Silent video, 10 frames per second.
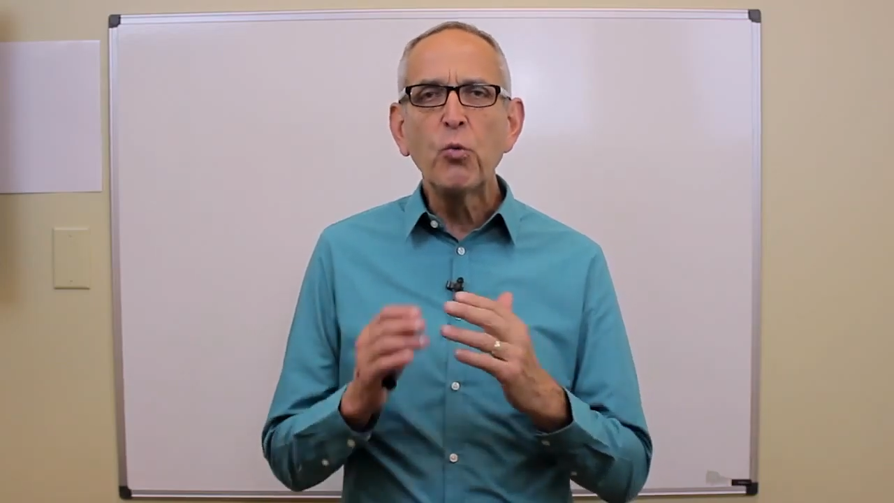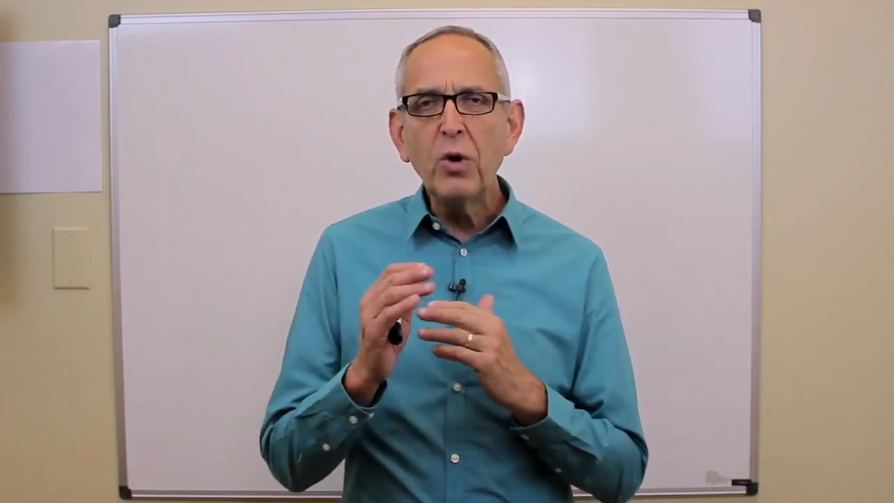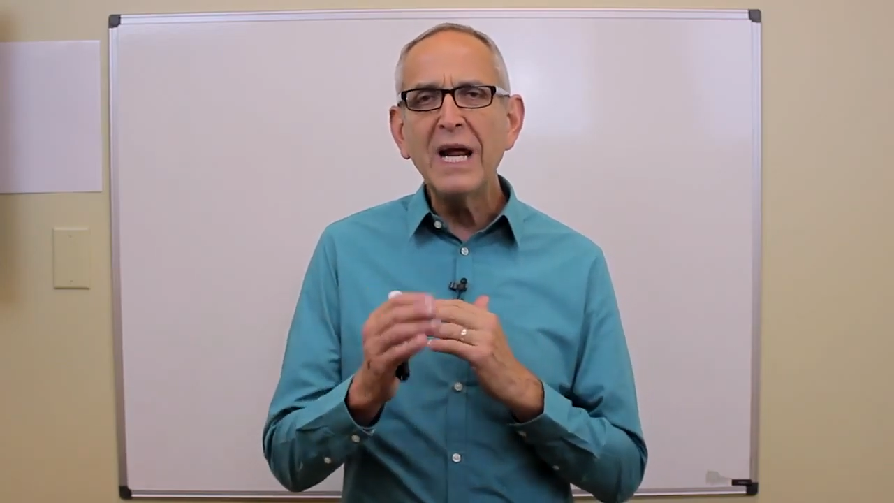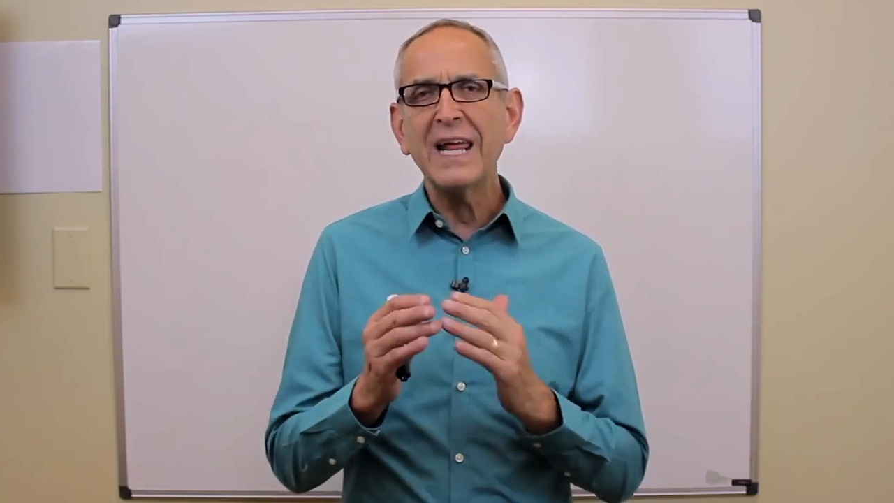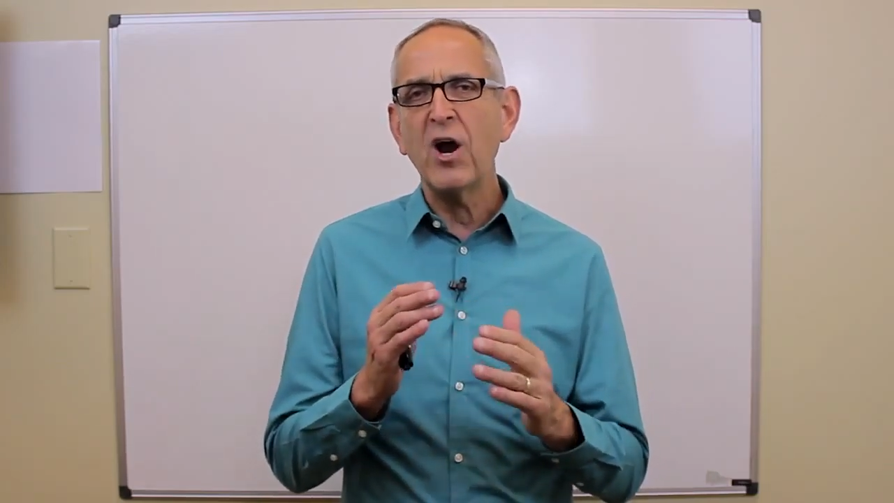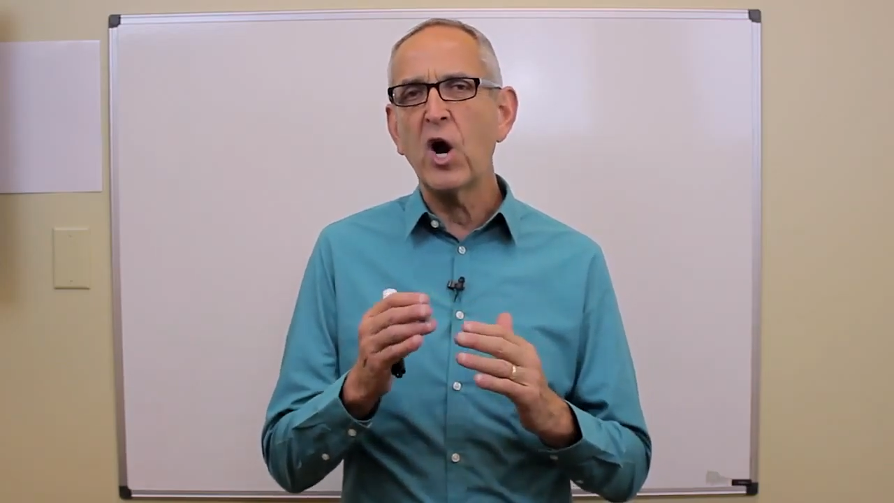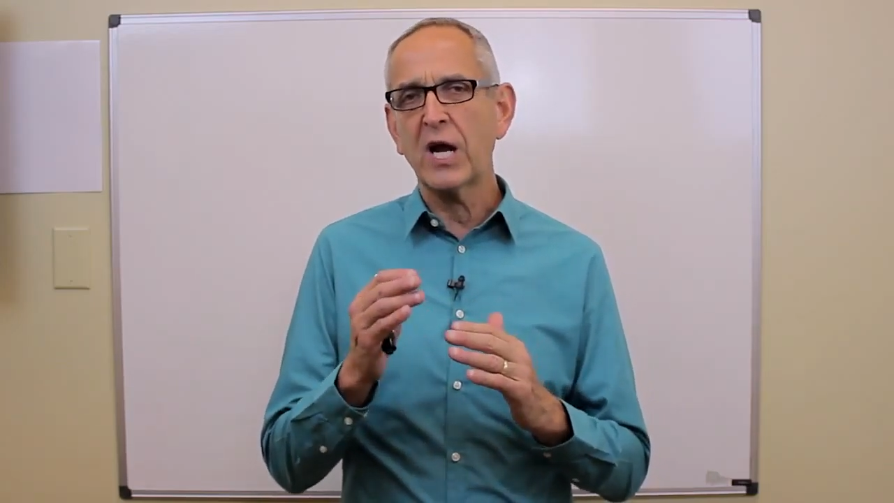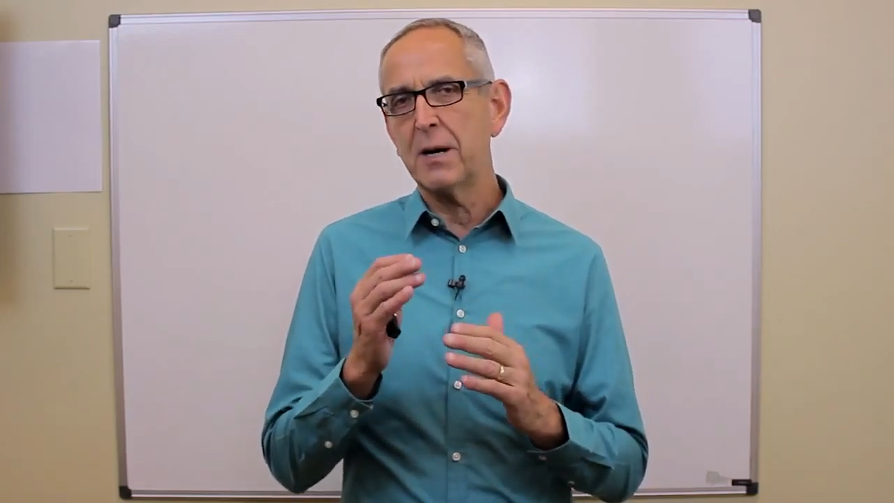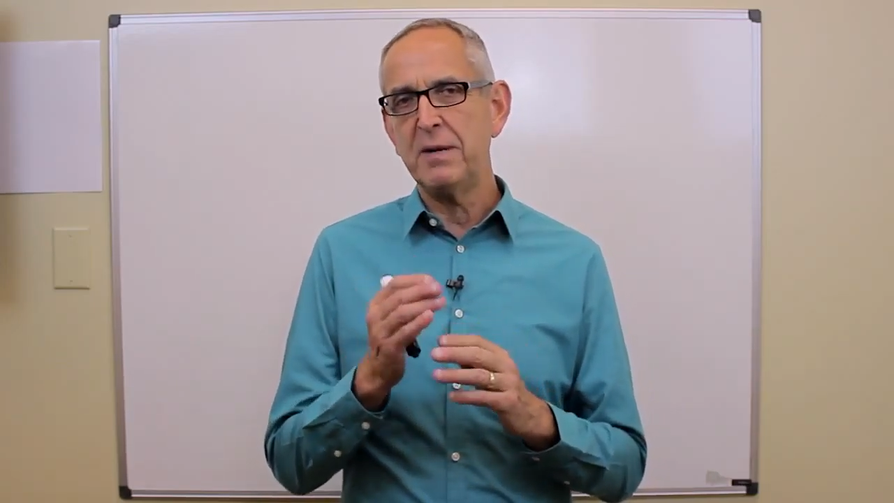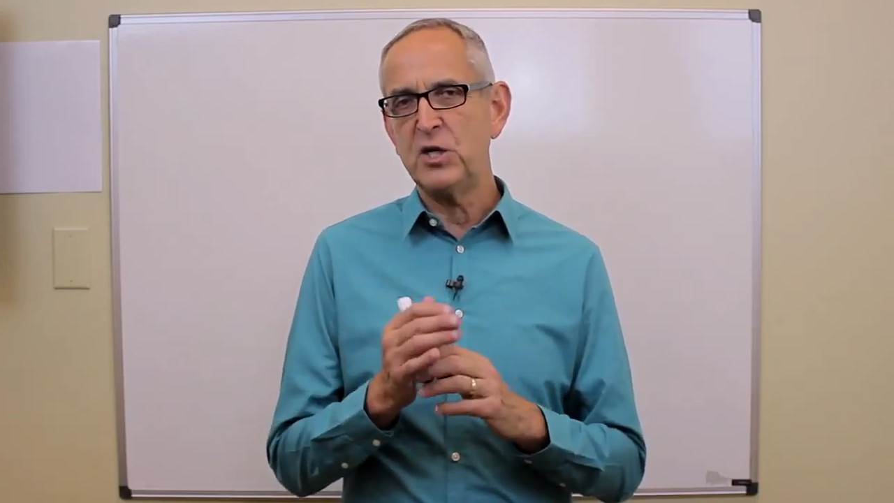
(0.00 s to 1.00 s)
really
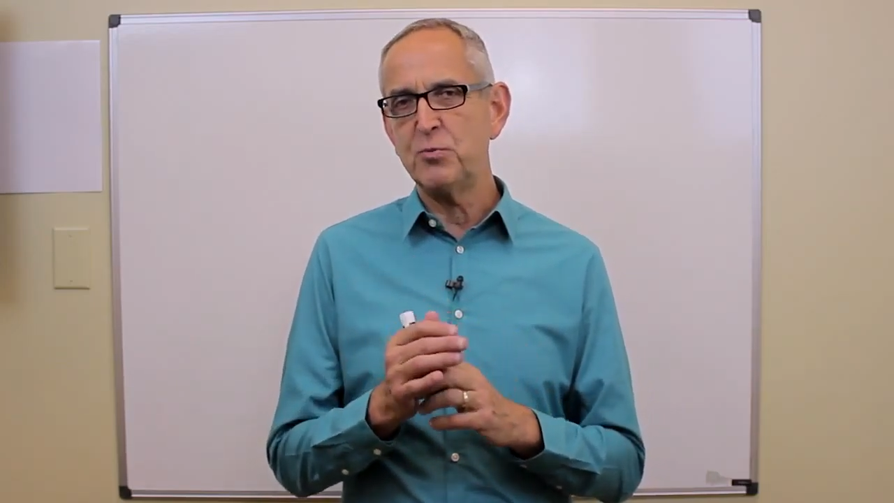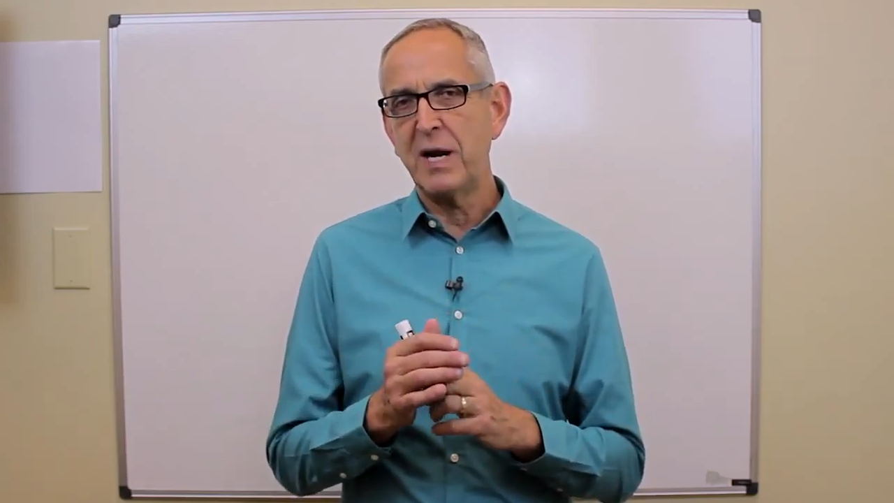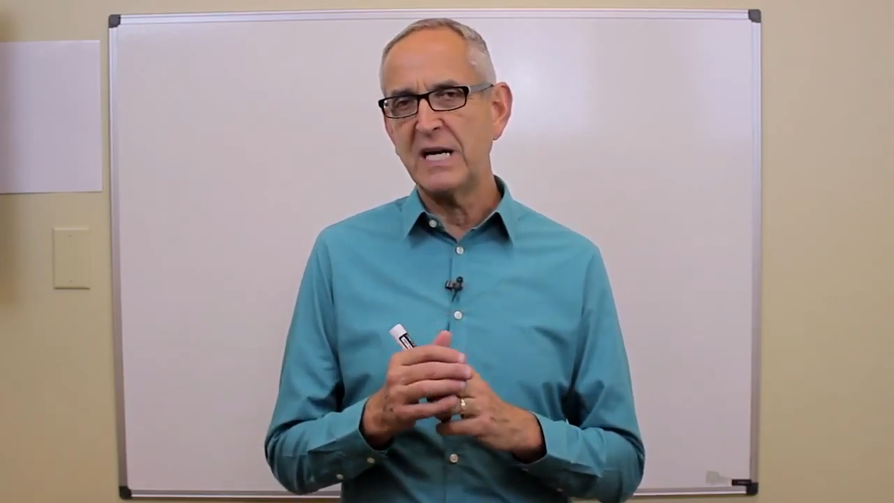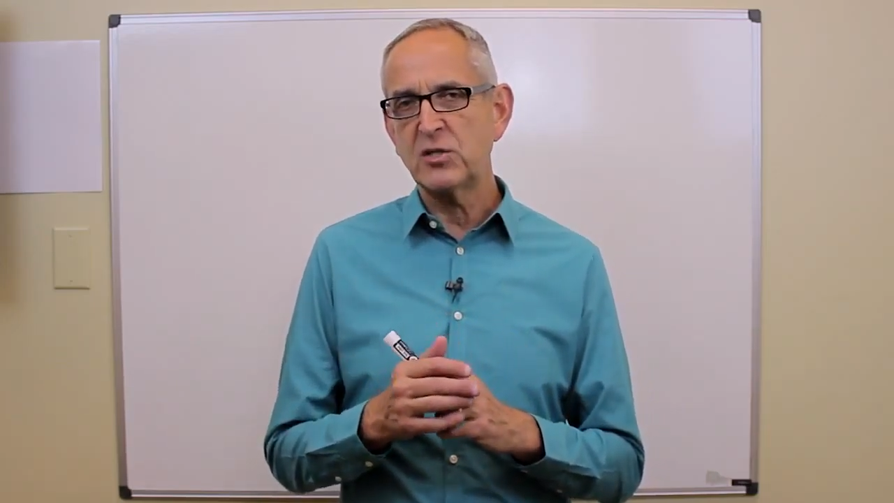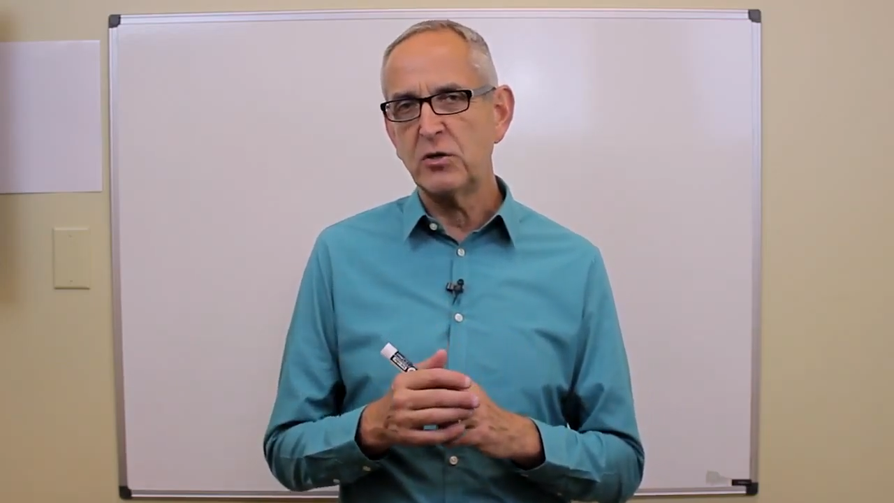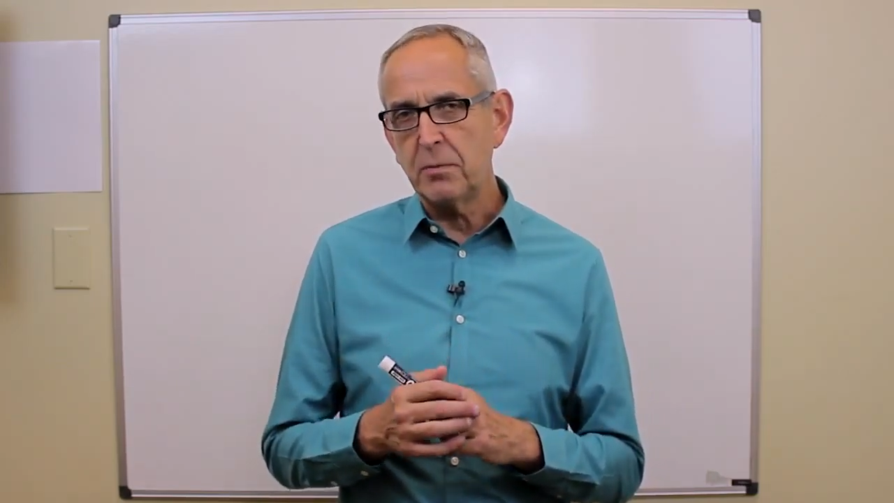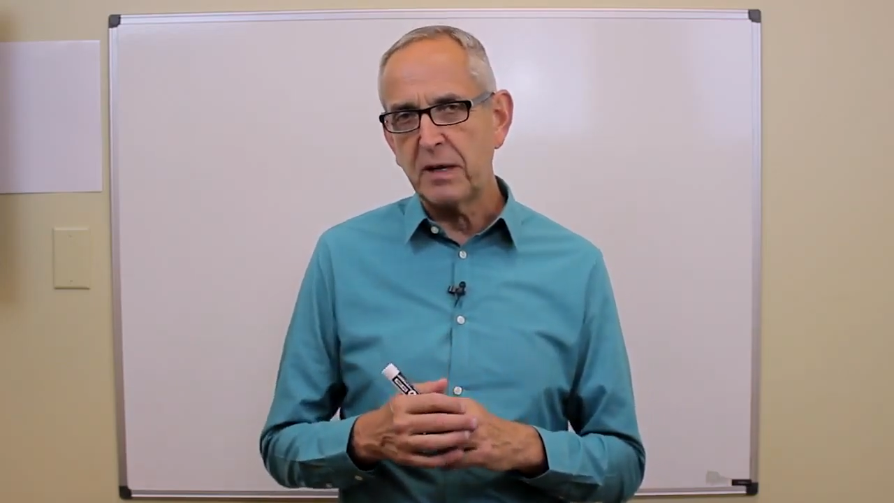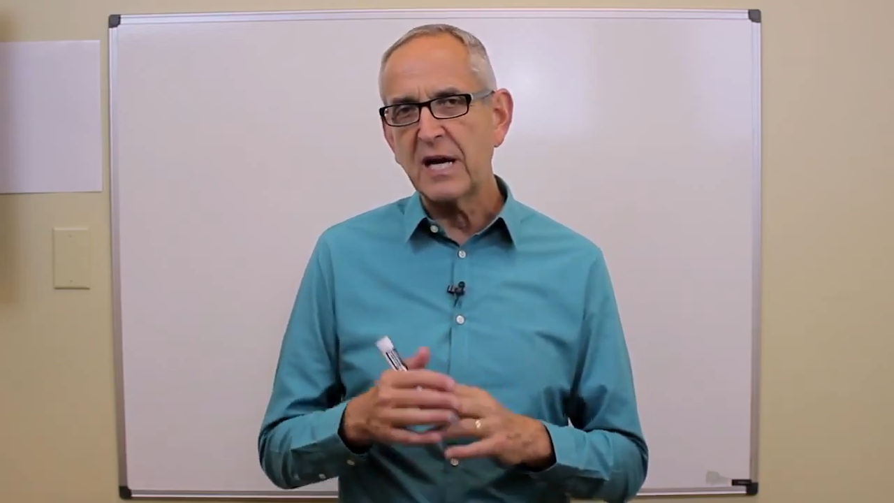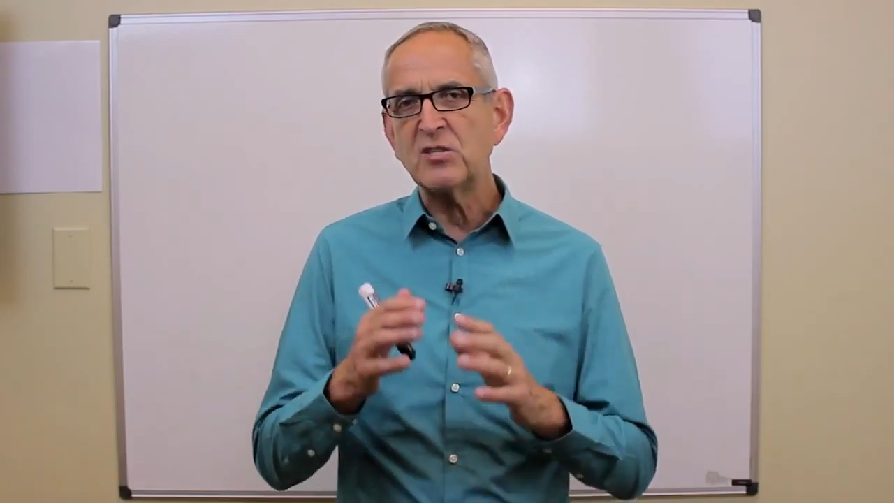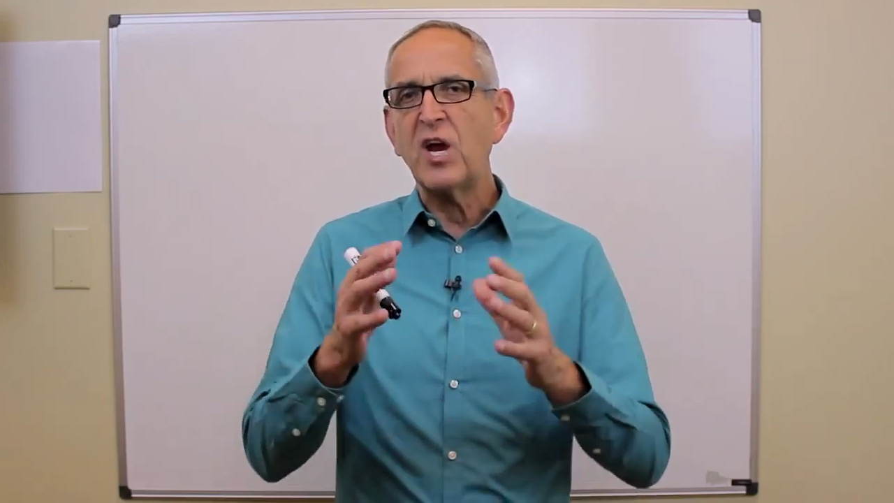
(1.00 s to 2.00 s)
aren't going to be germane to you
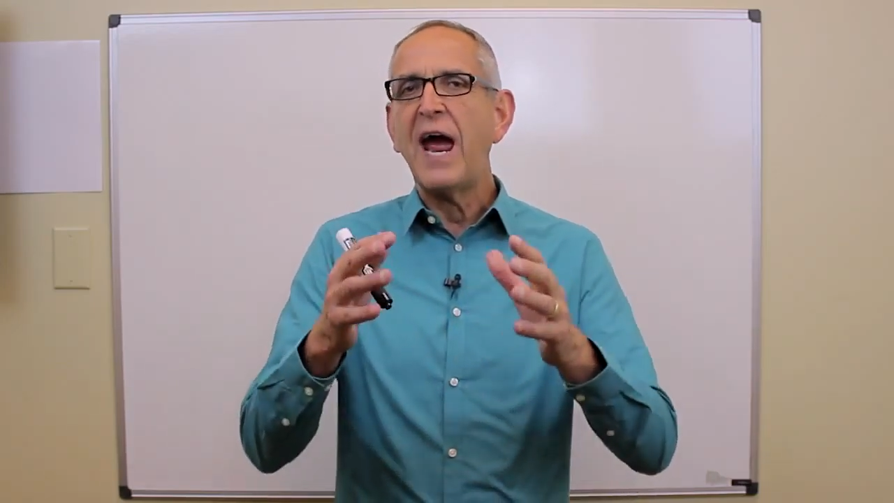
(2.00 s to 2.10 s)
because